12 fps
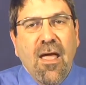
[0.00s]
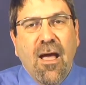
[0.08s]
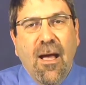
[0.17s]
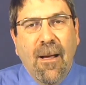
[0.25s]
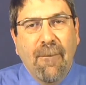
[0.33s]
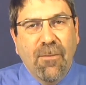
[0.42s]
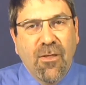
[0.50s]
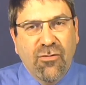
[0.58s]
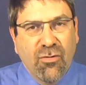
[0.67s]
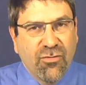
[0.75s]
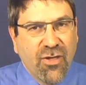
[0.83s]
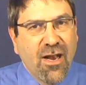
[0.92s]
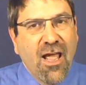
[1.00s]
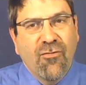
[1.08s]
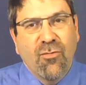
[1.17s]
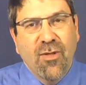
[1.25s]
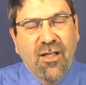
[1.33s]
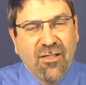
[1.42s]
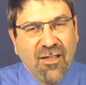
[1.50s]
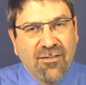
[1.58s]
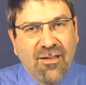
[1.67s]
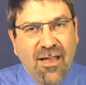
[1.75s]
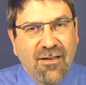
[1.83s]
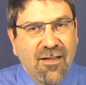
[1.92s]
Um, so, it's going to have to be at least
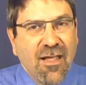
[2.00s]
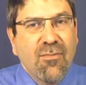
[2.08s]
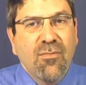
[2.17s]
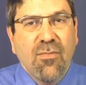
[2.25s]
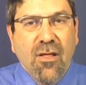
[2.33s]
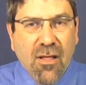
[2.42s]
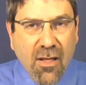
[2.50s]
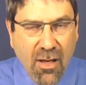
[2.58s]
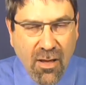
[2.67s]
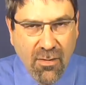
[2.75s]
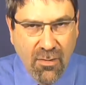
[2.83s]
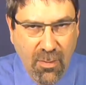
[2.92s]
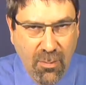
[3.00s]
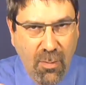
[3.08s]
a 10 uh, a,